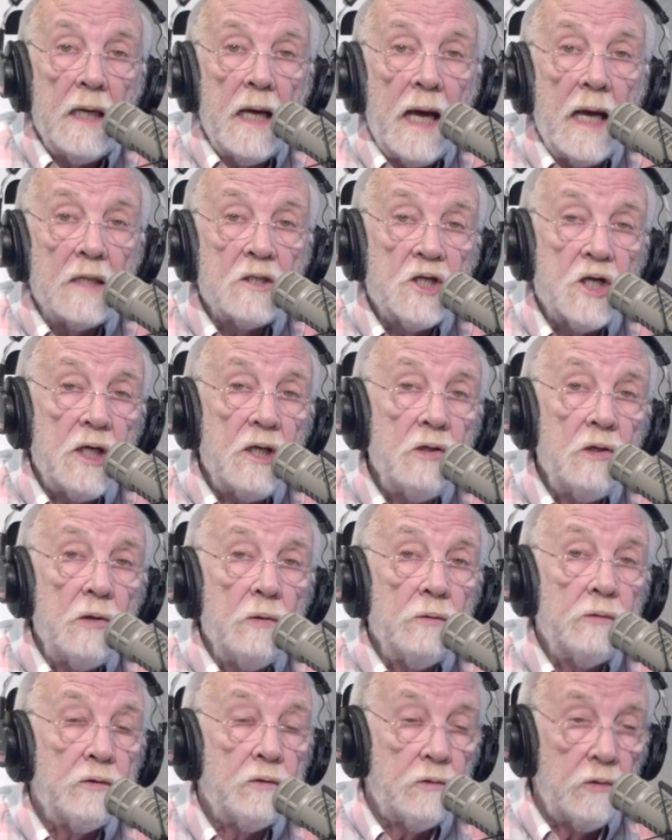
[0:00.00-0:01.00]
And she
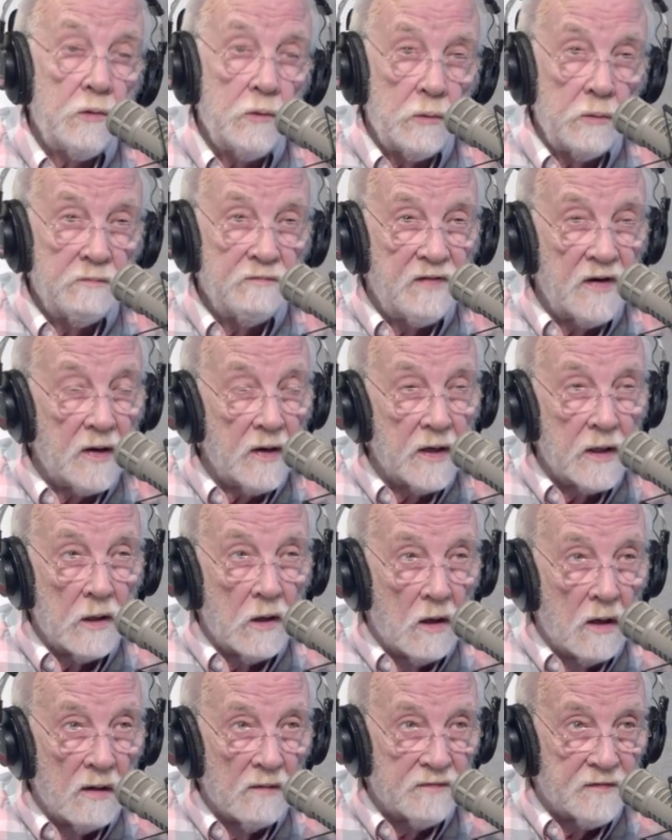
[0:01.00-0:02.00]
used to very
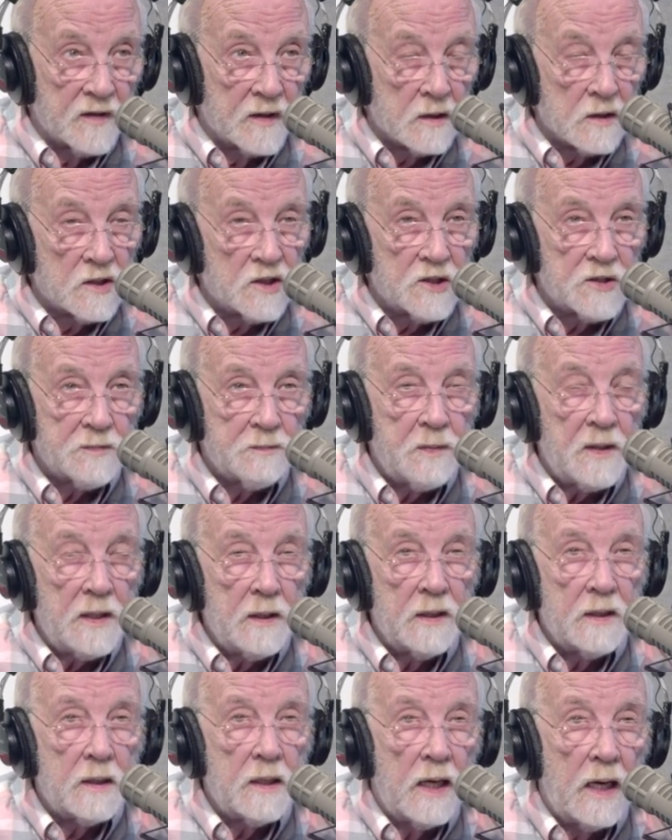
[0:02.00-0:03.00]
often
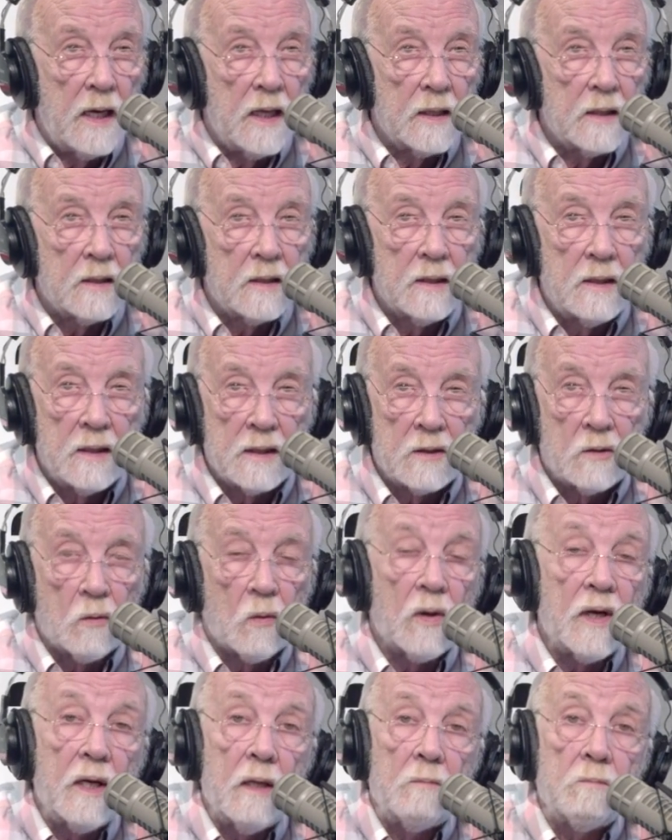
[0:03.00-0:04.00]
speak at
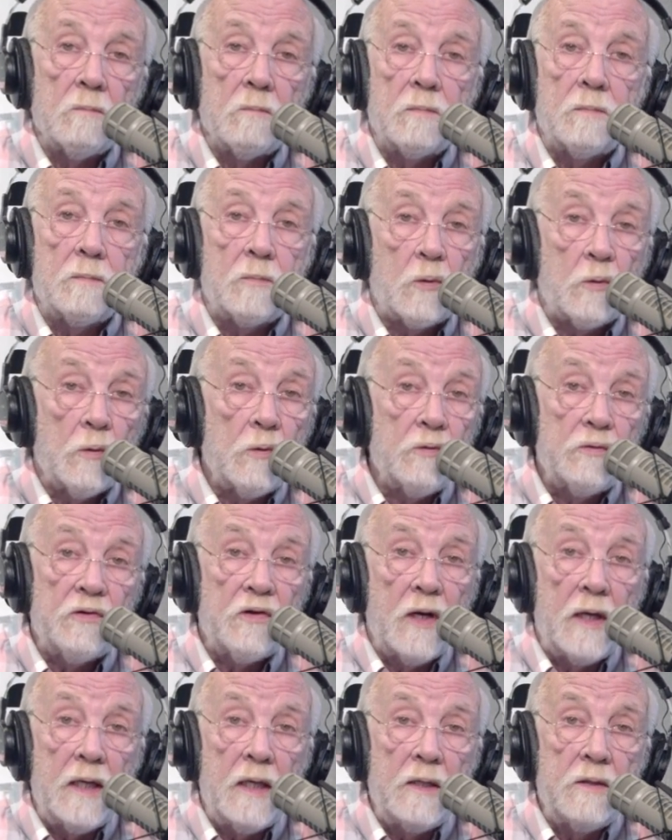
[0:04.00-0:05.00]
Graham
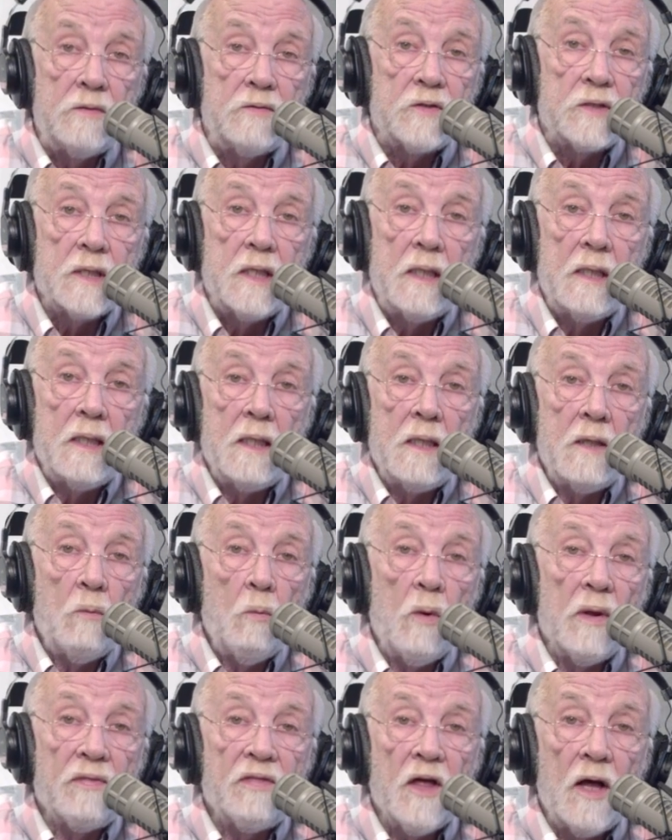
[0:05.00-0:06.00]
Crusades
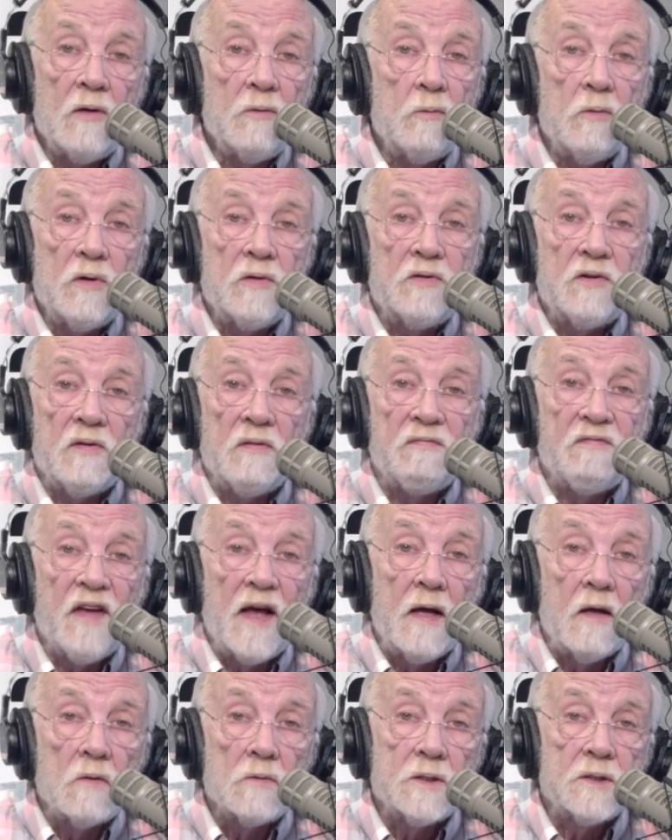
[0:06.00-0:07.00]
with hundreds of
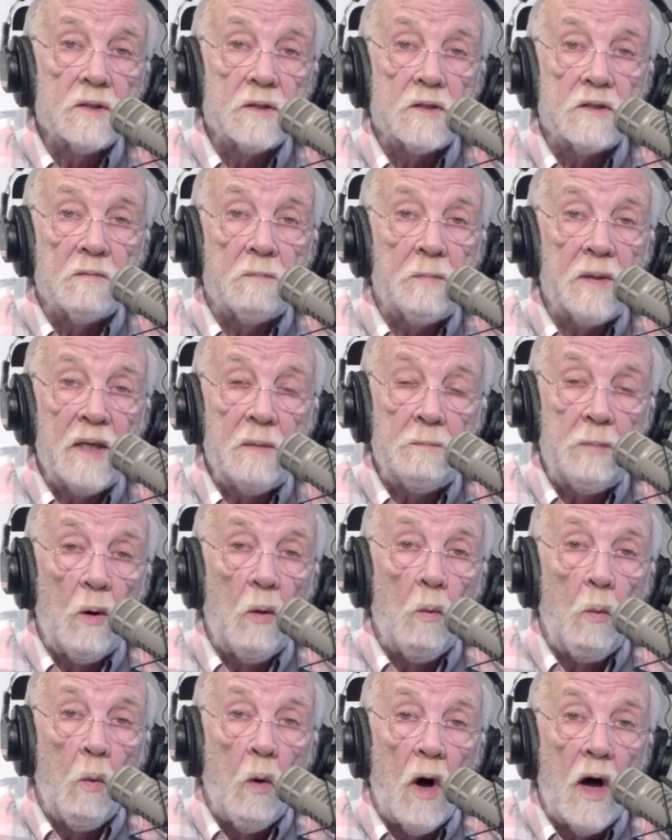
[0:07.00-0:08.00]
thousands of
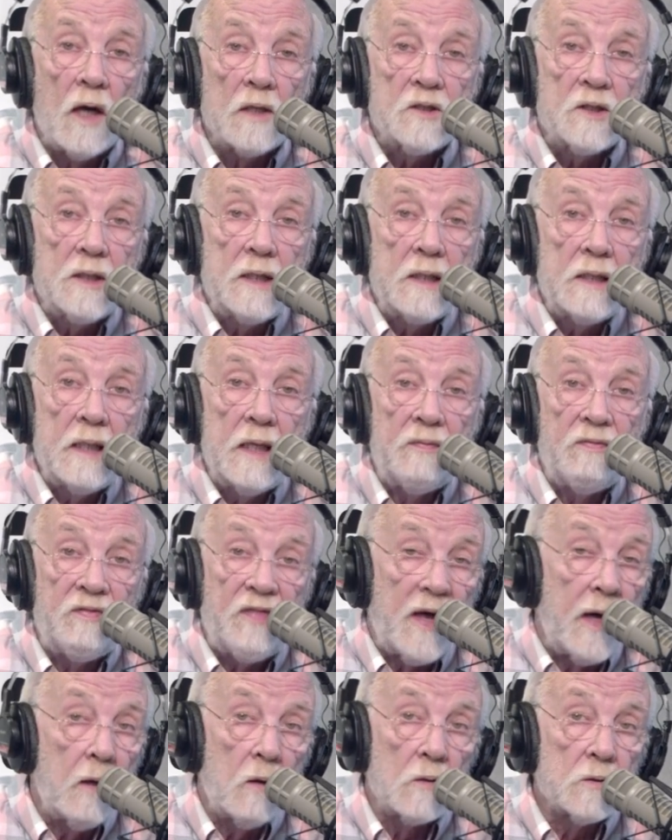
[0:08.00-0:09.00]
people watching and
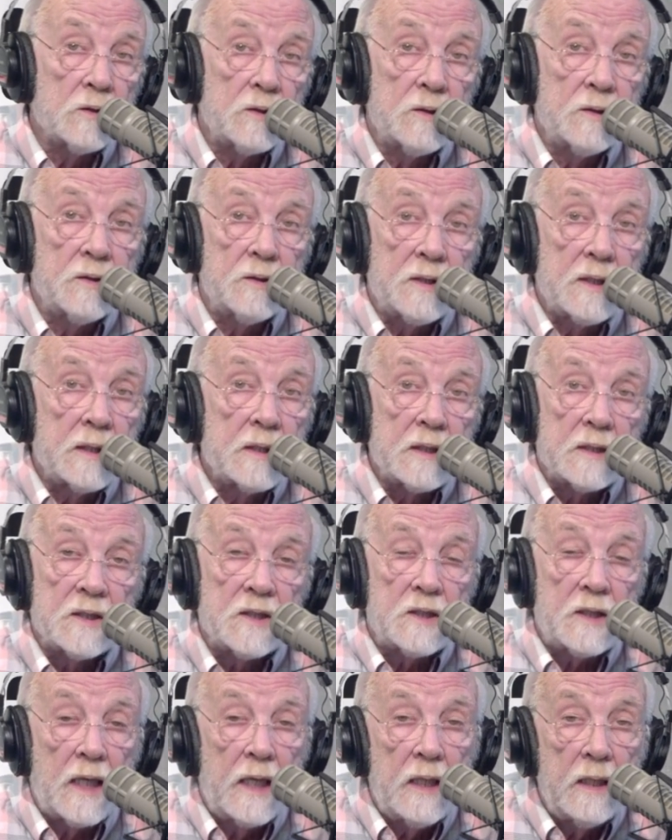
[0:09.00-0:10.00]
thousands in the
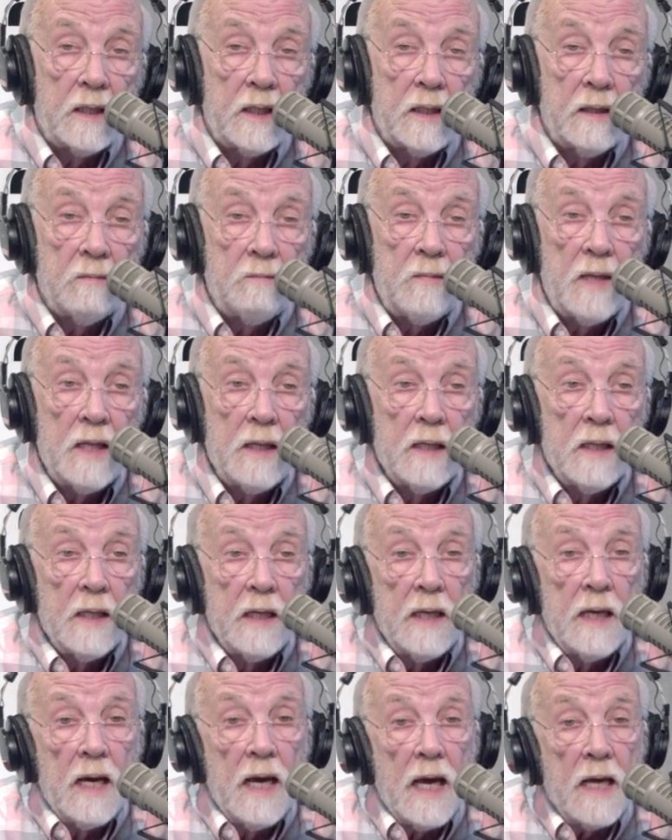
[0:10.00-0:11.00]
stadium.
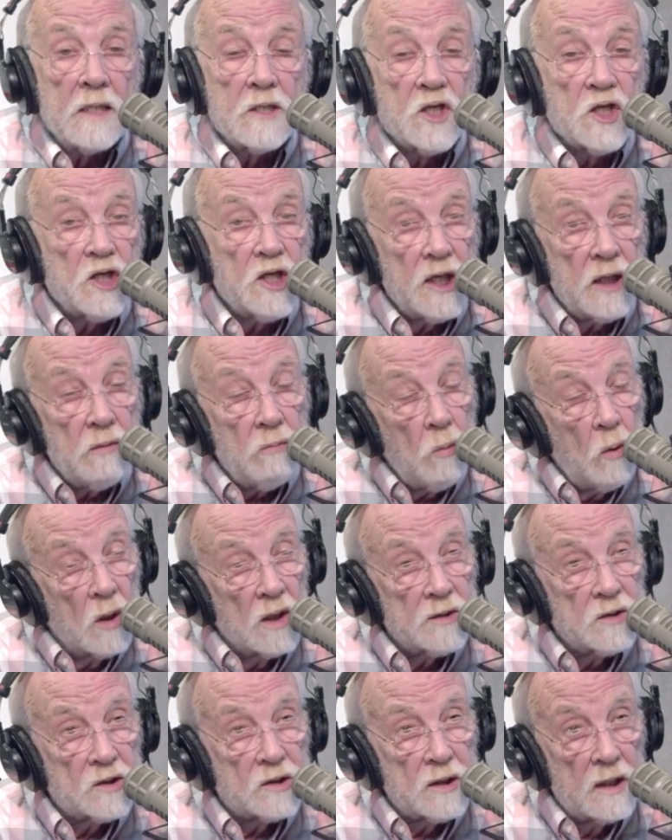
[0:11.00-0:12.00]
And she
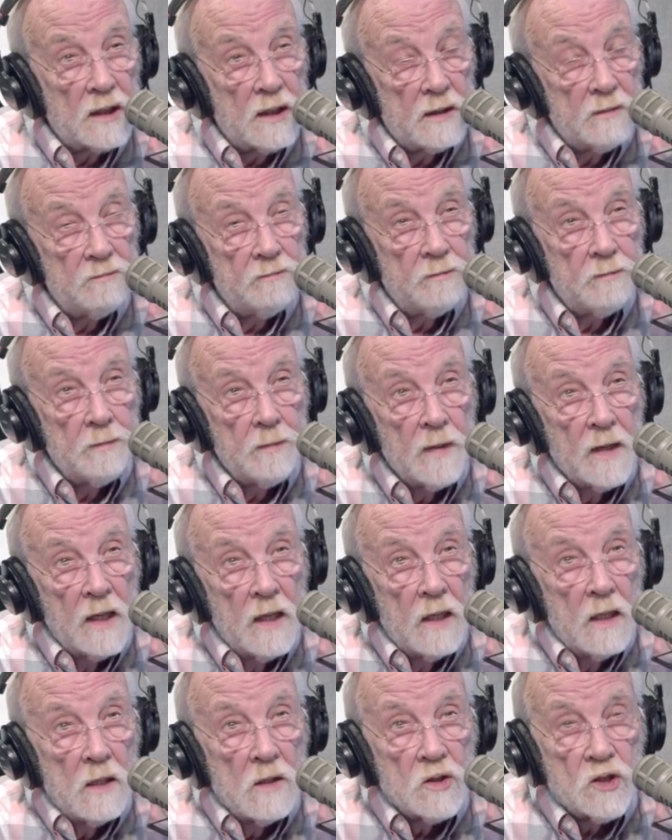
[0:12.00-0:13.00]
was,
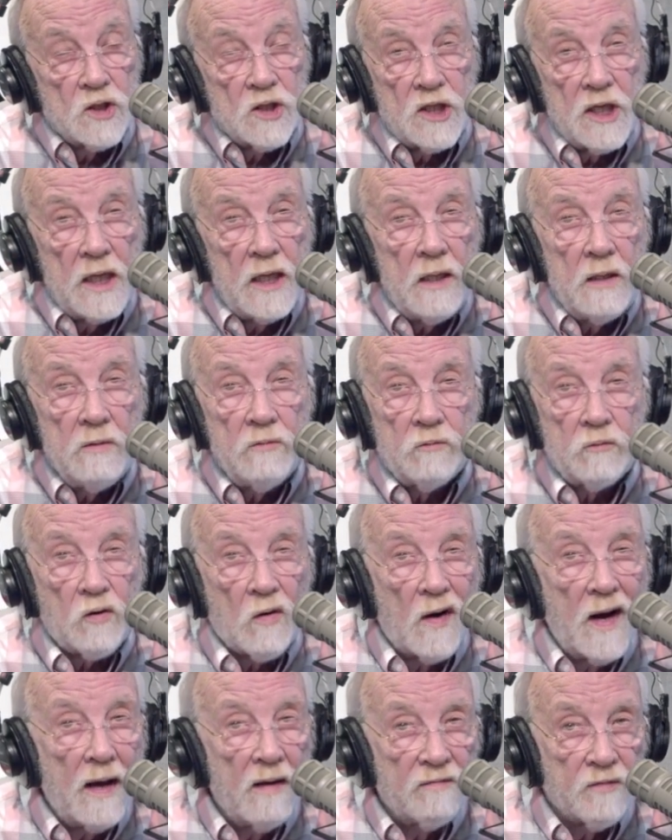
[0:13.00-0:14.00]
she
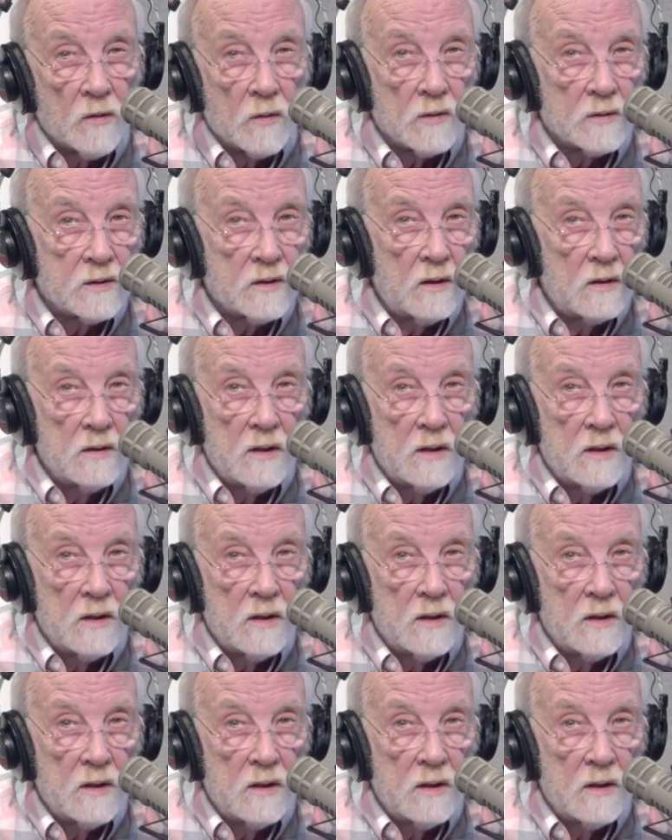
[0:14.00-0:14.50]
traveled.